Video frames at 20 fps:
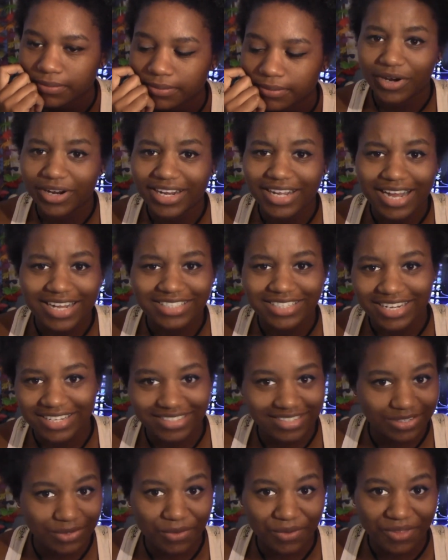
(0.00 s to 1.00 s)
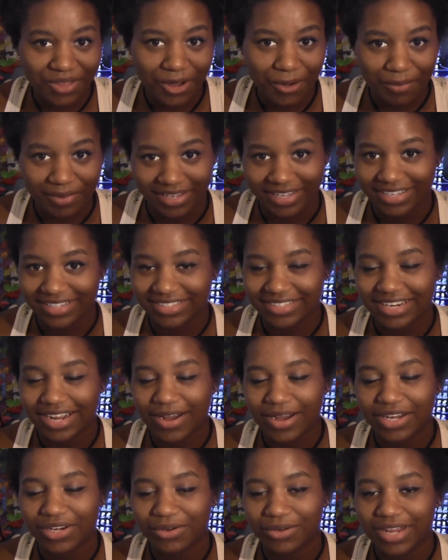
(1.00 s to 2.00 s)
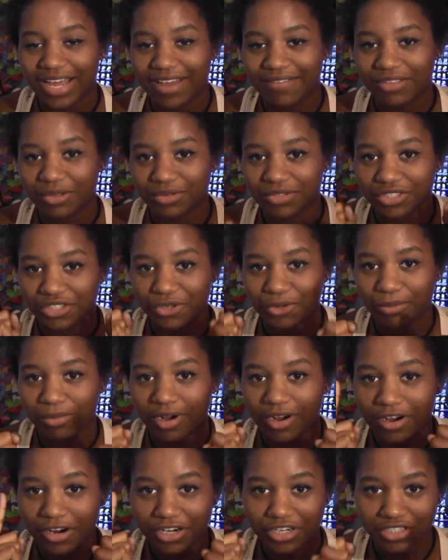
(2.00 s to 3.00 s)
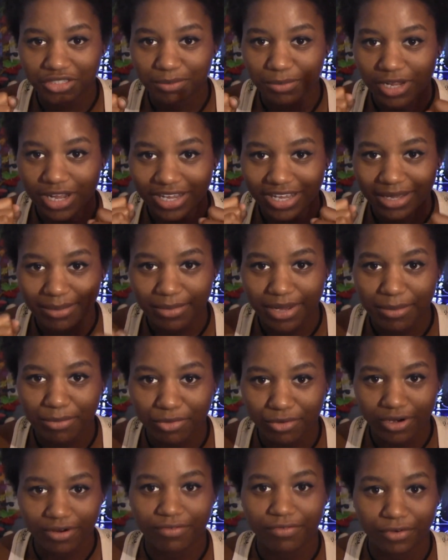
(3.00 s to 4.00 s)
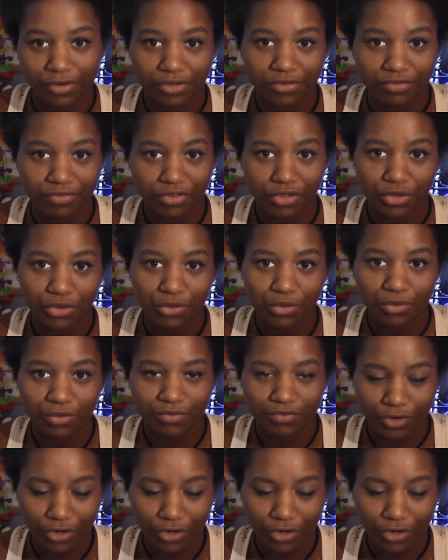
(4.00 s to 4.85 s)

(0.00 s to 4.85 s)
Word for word: Wearing contacts is cool though because now I don't have those two bars blocking my peripheral view,